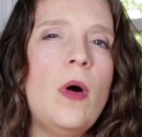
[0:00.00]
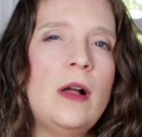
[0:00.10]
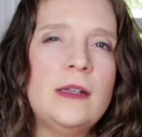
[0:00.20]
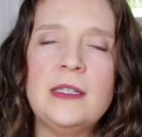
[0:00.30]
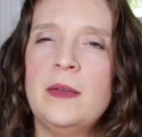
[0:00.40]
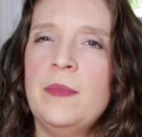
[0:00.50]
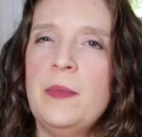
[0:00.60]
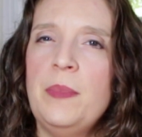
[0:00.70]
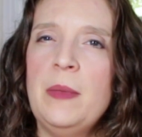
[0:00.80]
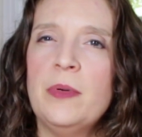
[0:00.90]
awesome
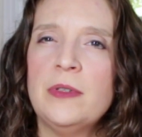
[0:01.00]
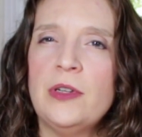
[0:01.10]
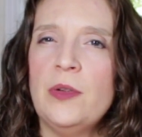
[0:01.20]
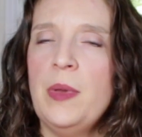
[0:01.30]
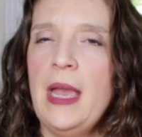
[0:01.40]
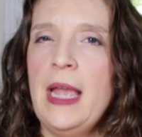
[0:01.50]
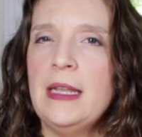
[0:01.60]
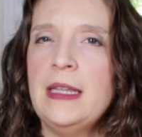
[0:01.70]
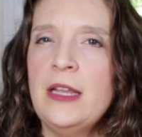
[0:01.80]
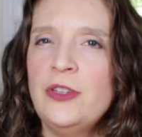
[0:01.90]
that people start paying
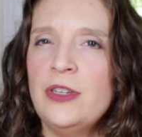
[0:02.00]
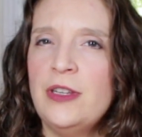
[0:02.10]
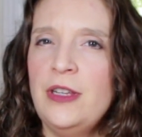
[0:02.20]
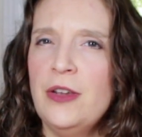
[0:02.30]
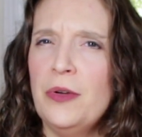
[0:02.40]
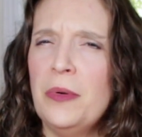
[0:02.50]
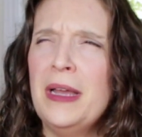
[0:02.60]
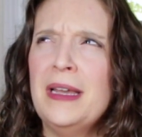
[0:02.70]
attention to you.